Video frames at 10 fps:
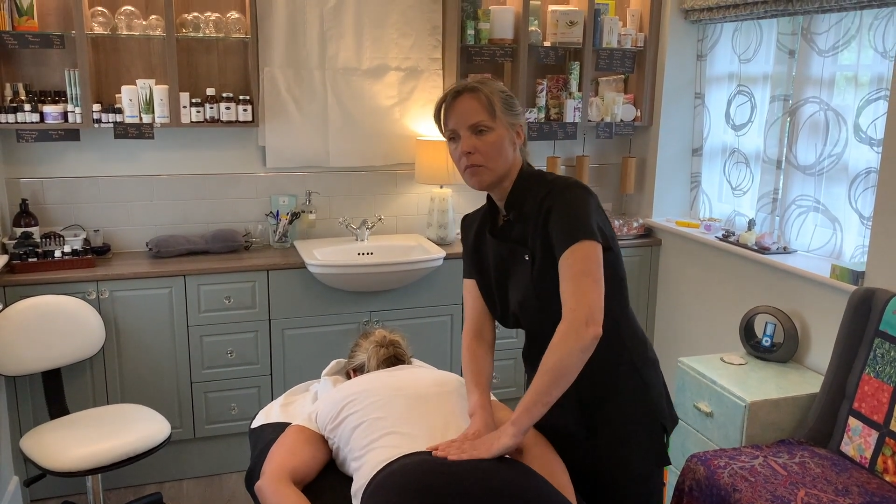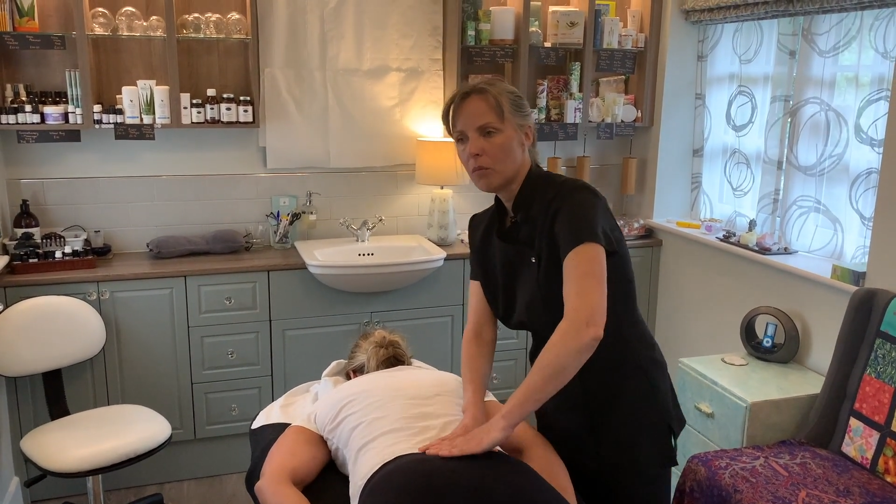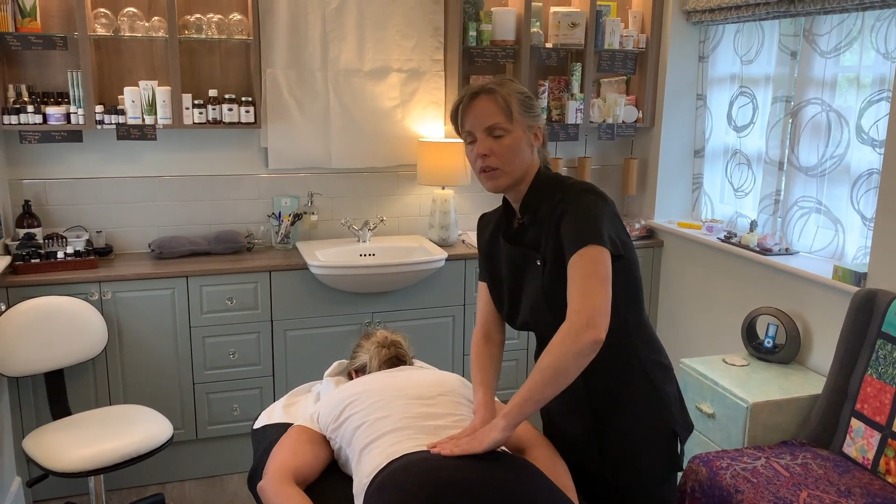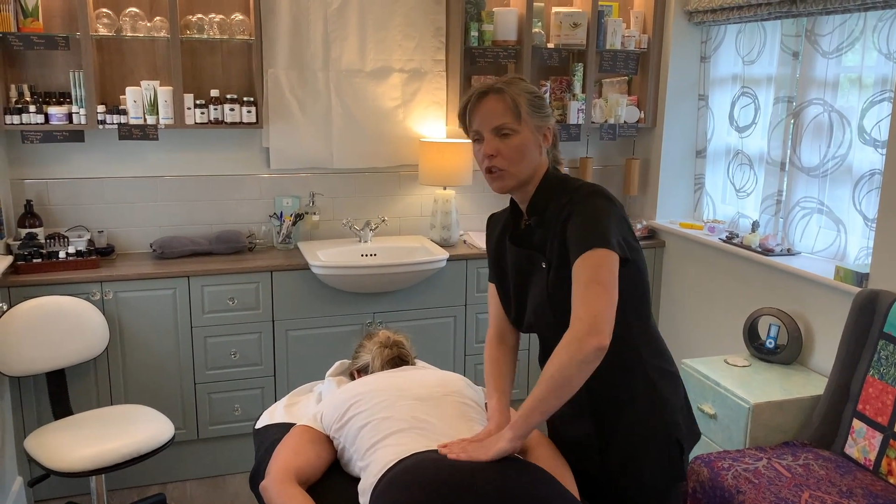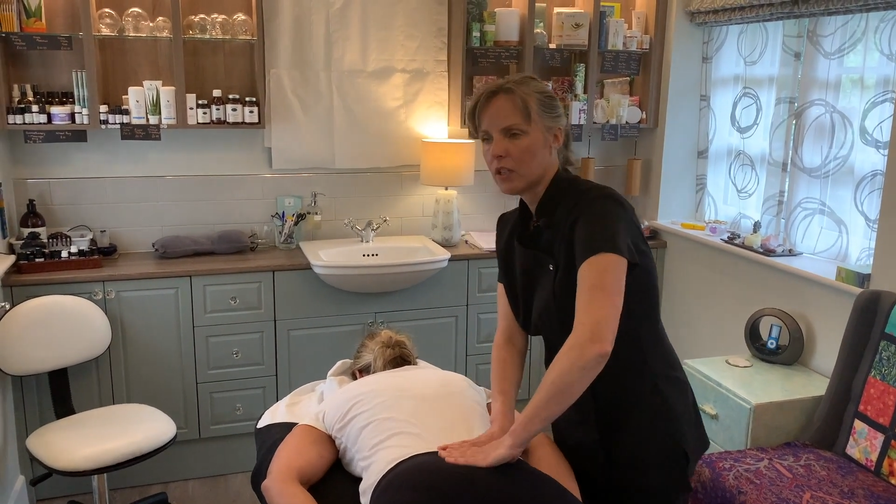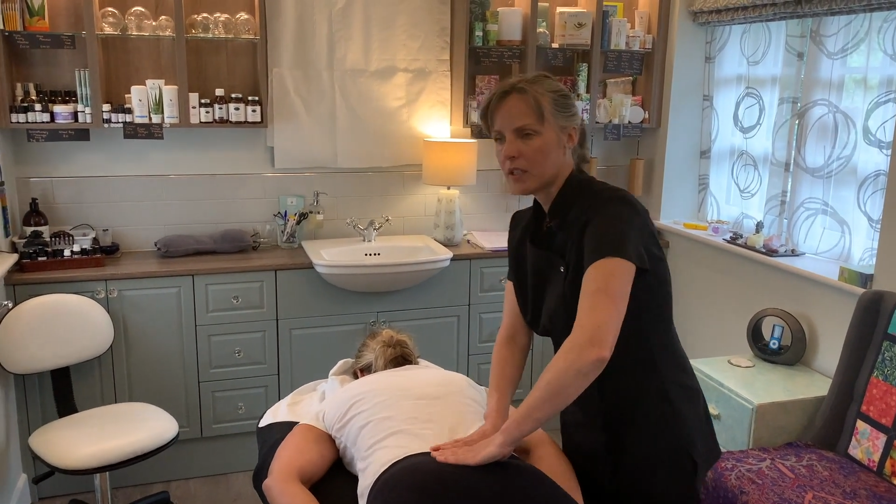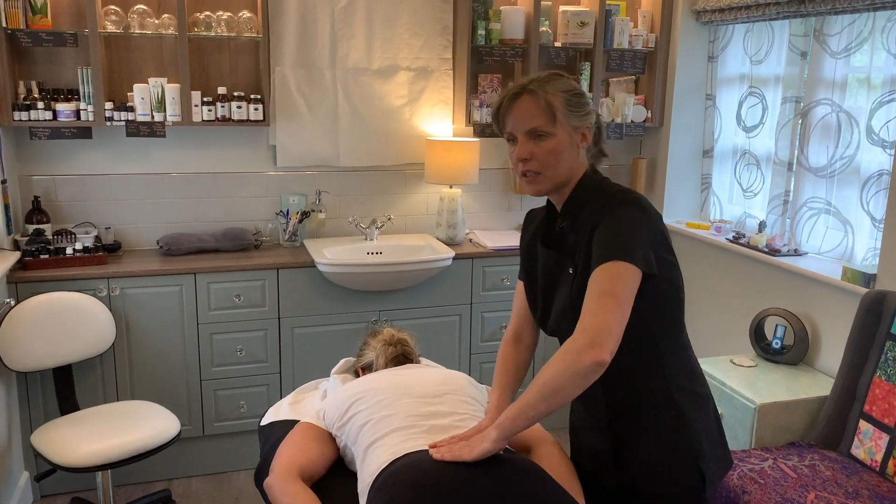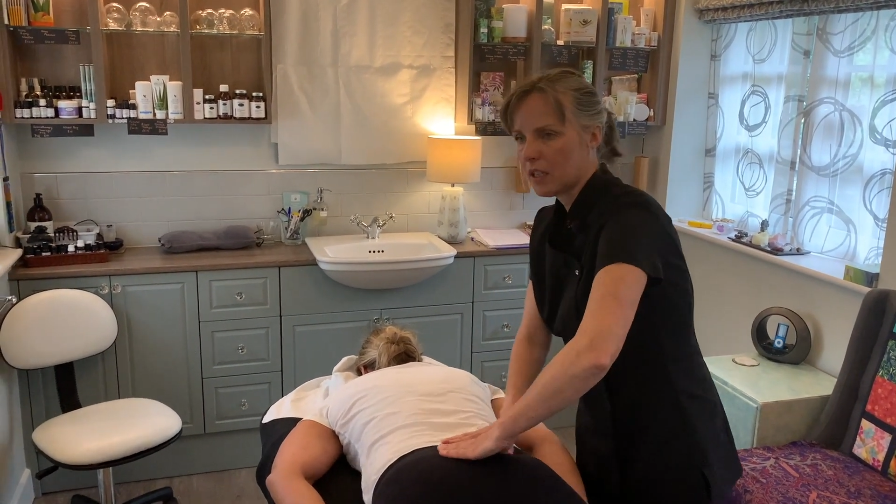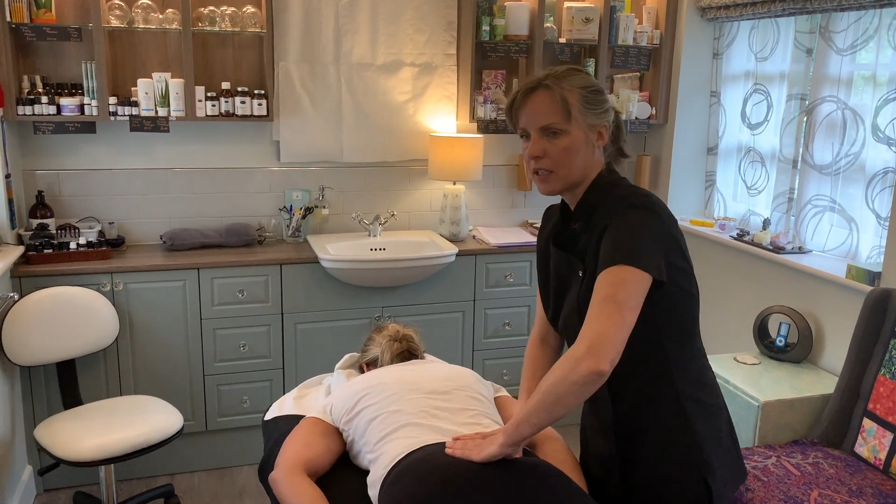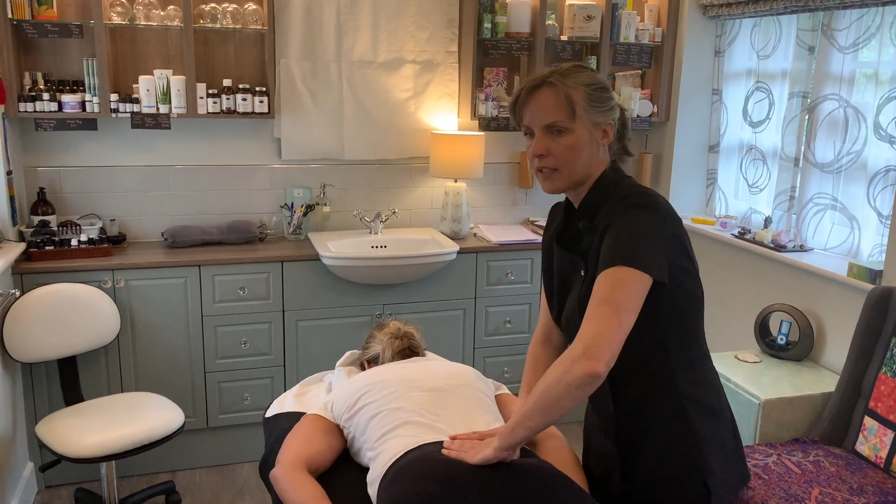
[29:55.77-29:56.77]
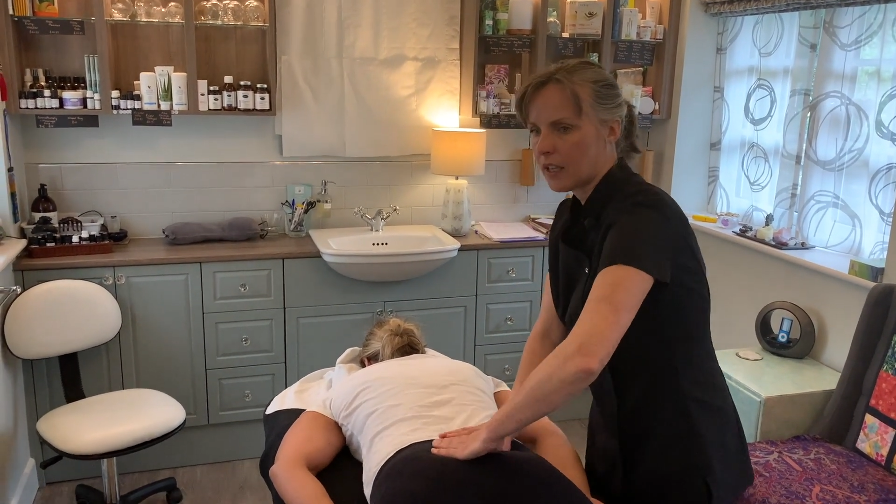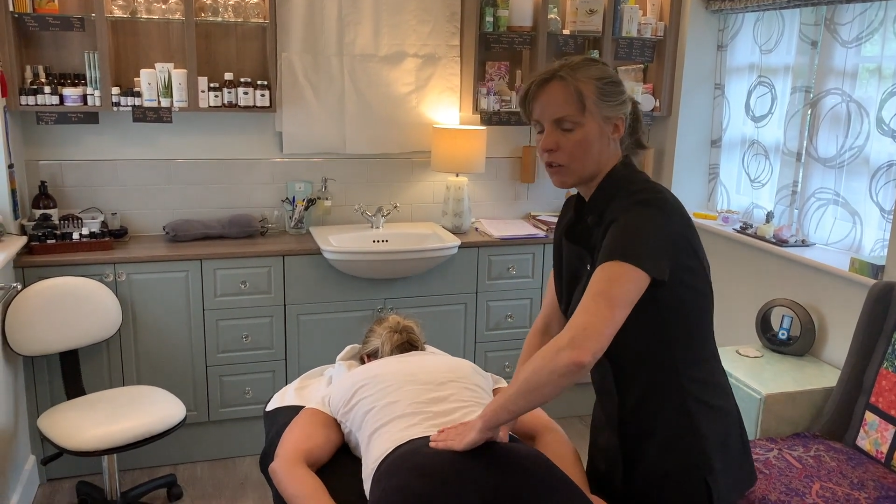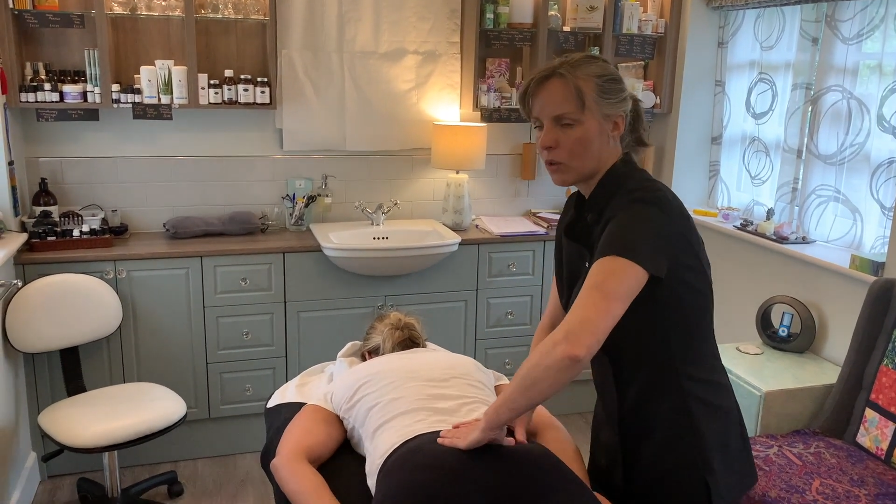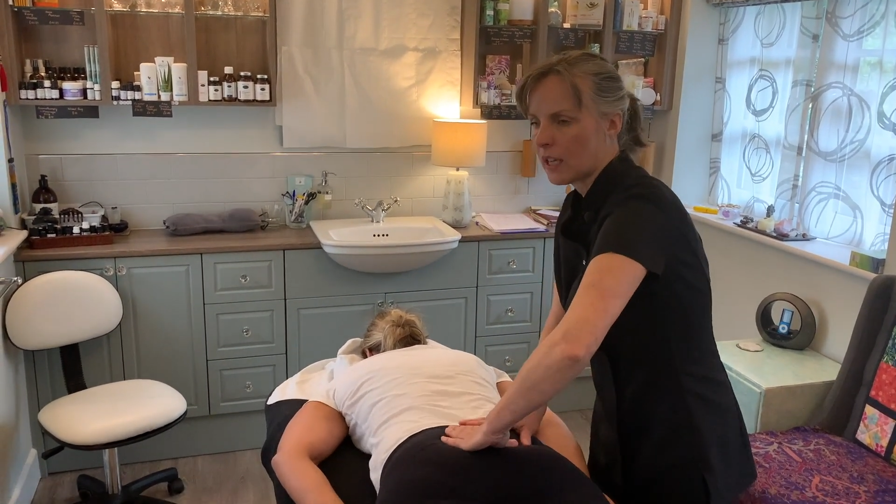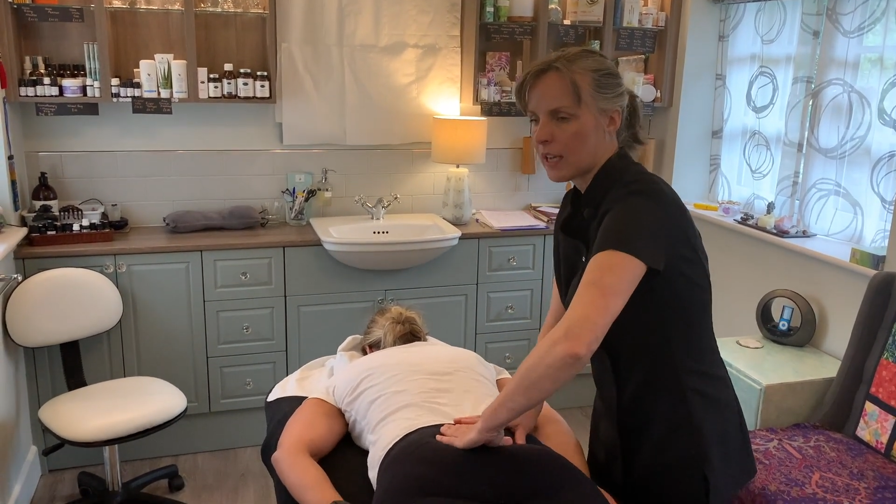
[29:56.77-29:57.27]
which is the
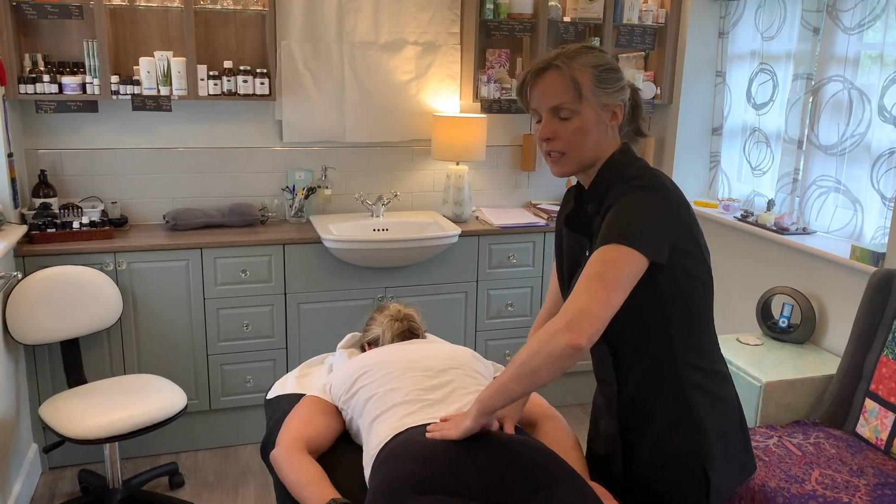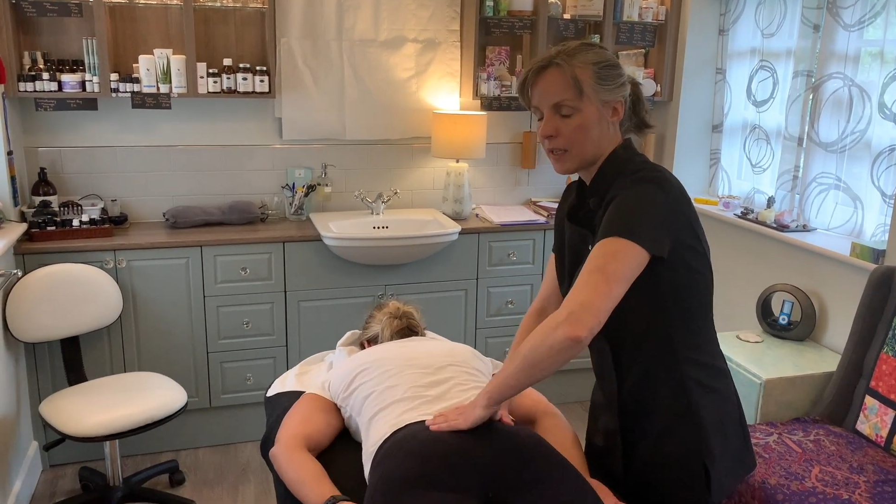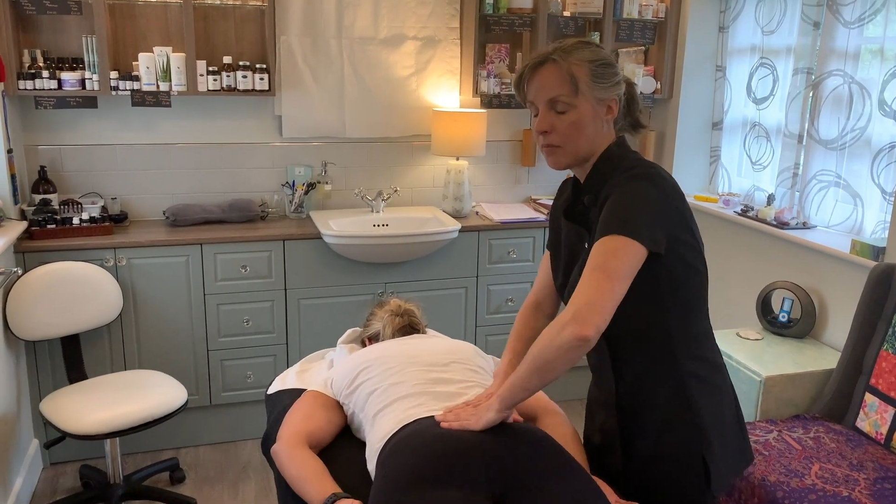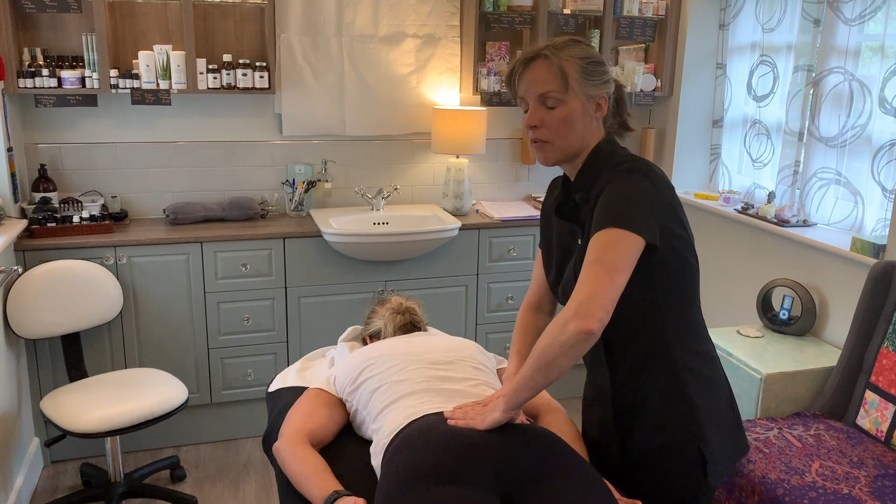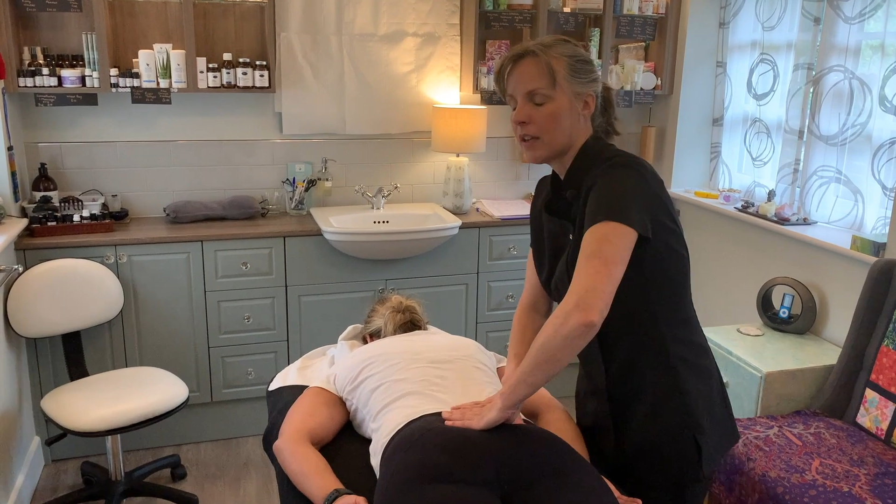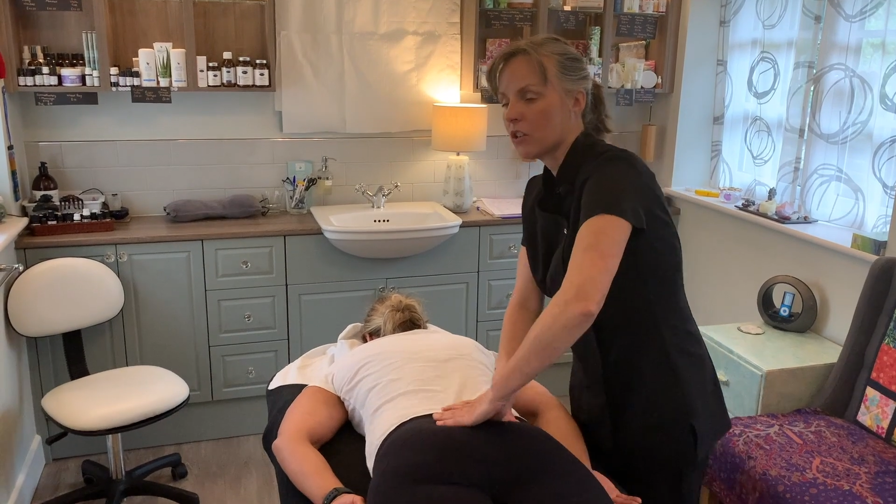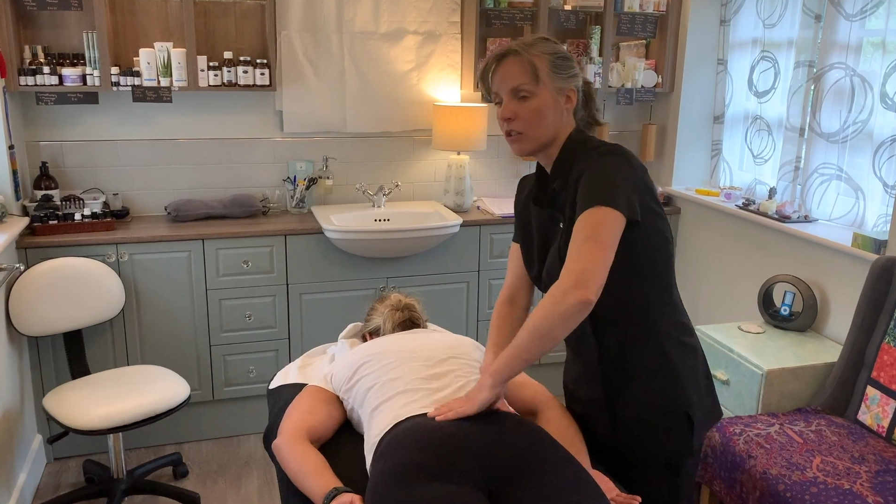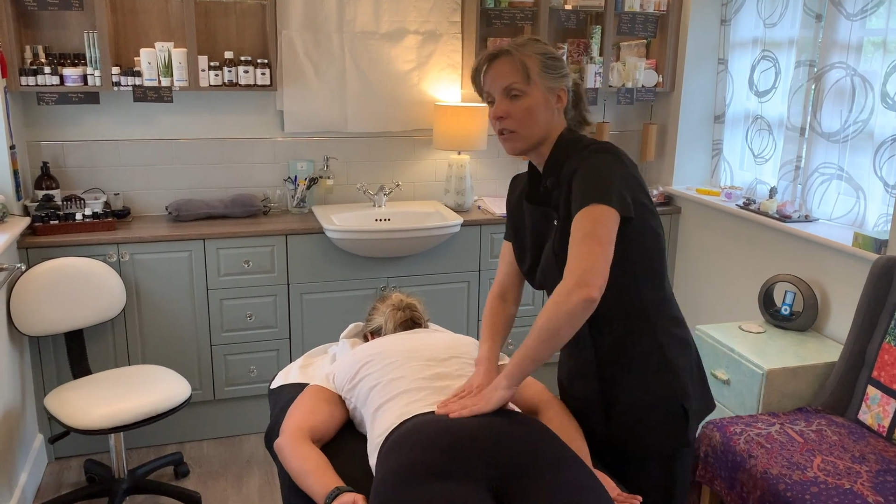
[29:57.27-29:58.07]
sacroiliac separation